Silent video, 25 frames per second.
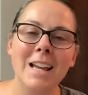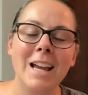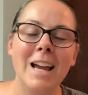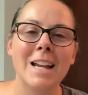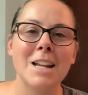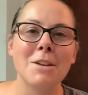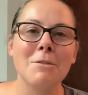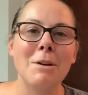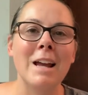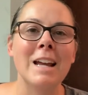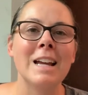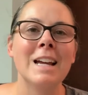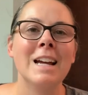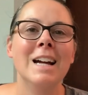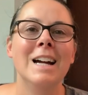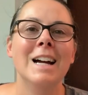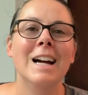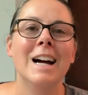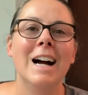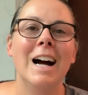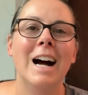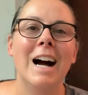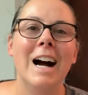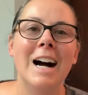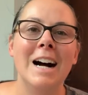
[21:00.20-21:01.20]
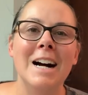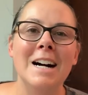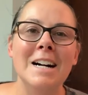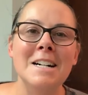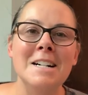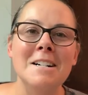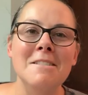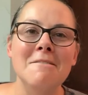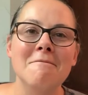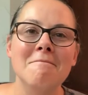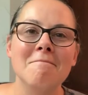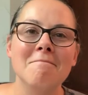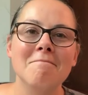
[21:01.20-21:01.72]
anyway,
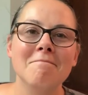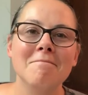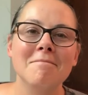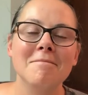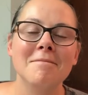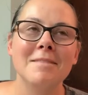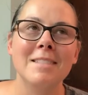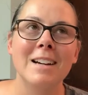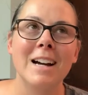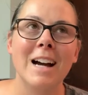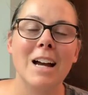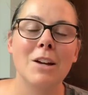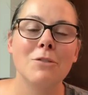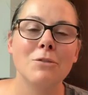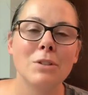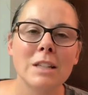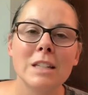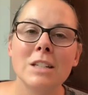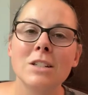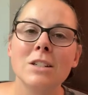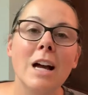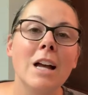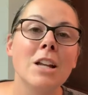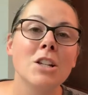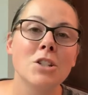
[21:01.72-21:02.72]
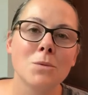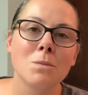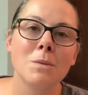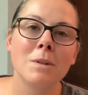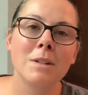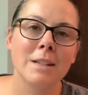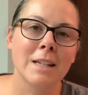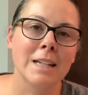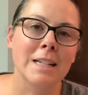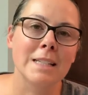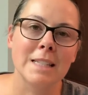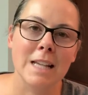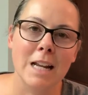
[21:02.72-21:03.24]
um, I really, I just
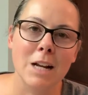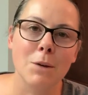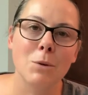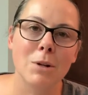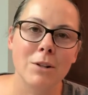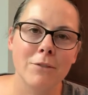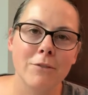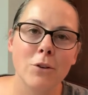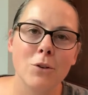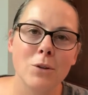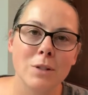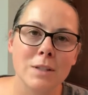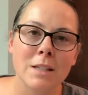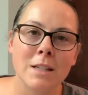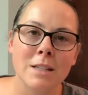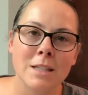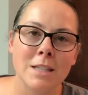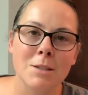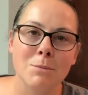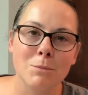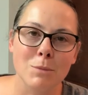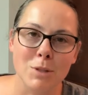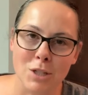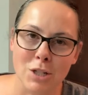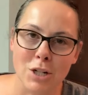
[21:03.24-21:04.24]
want, like I said, I wanna focus on some